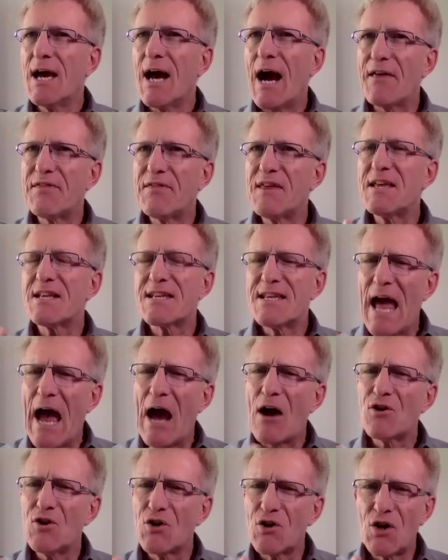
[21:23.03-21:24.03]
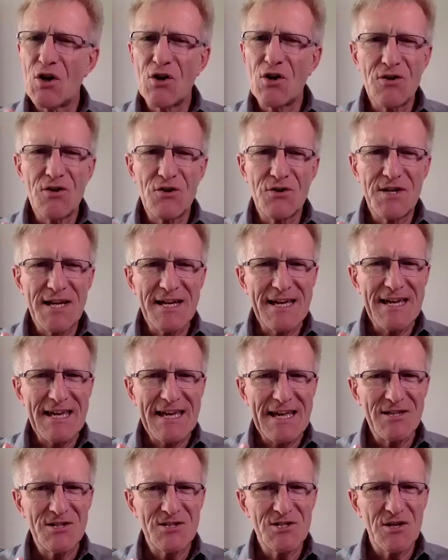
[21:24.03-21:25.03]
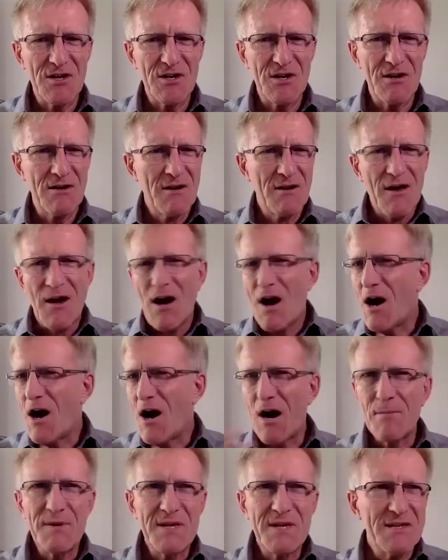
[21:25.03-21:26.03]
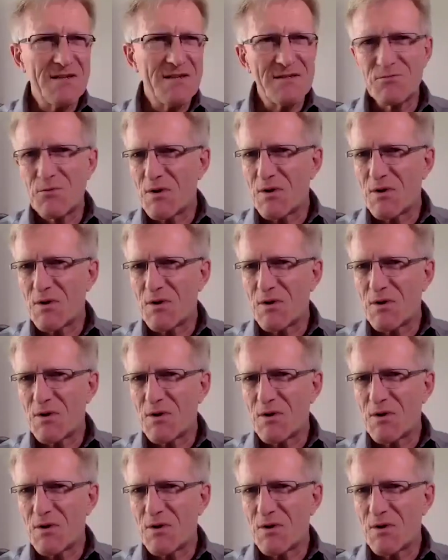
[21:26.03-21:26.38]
I think now you're digging into hobbies,